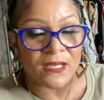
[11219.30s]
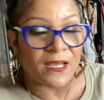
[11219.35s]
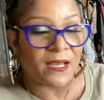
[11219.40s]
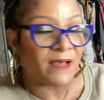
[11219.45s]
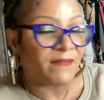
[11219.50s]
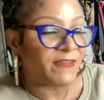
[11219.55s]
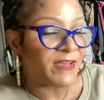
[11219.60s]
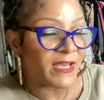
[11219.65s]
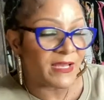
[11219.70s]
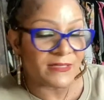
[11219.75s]

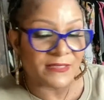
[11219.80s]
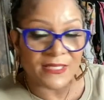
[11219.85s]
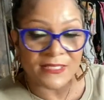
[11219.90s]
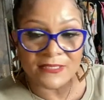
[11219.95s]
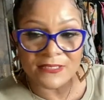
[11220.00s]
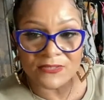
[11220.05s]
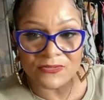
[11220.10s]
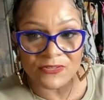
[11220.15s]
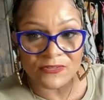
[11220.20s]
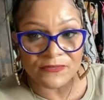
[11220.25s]
I've had that
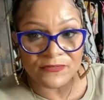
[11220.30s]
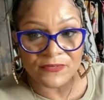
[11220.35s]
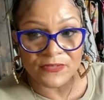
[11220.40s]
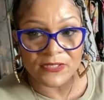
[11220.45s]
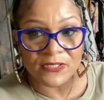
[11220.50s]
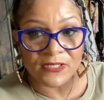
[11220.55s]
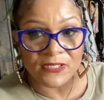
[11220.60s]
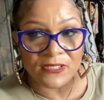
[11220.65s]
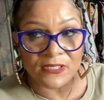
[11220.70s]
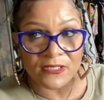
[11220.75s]
store
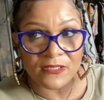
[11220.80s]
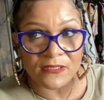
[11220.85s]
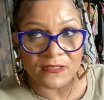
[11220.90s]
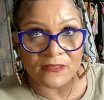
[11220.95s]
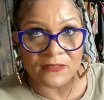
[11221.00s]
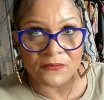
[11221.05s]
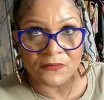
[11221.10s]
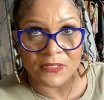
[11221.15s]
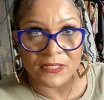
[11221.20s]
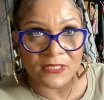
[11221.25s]
for
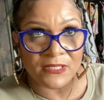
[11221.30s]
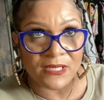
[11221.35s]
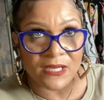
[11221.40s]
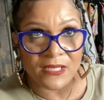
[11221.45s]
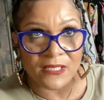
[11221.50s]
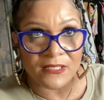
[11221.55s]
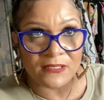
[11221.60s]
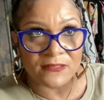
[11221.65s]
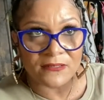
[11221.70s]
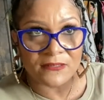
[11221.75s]

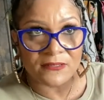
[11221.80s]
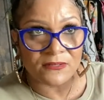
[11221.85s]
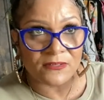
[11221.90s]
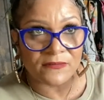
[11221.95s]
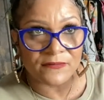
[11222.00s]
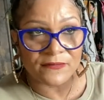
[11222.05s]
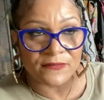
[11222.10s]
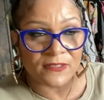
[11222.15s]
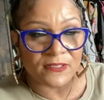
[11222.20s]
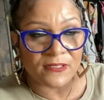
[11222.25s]
whatnot
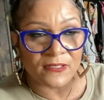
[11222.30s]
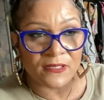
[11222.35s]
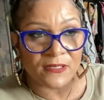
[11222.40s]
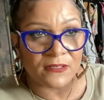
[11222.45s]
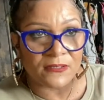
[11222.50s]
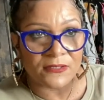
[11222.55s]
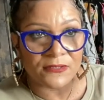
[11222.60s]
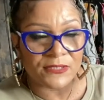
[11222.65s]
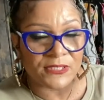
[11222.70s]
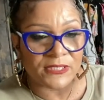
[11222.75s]
store for a
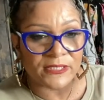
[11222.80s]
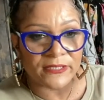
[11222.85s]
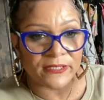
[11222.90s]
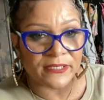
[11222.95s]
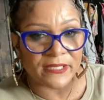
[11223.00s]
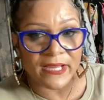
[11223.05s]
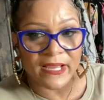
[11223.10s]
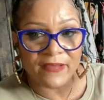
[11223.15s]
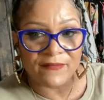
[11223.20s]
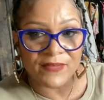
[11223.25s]
whole year
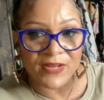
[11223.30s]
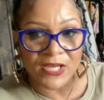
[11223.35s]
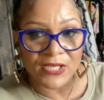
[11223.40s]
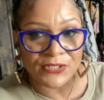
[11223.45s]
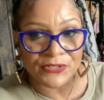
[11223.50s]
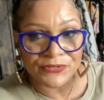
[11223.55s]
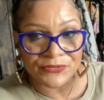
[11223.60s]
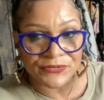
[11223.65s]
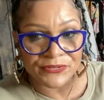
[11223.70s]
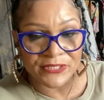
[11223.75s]
and I have
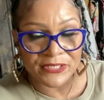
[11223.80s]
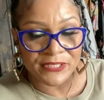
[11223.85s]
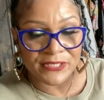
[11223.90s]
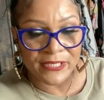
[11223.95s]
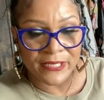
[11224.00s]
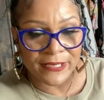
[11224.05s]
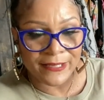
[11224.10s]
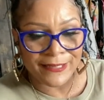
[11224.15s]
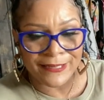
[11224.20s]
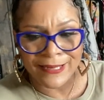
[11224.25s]
not used it yet.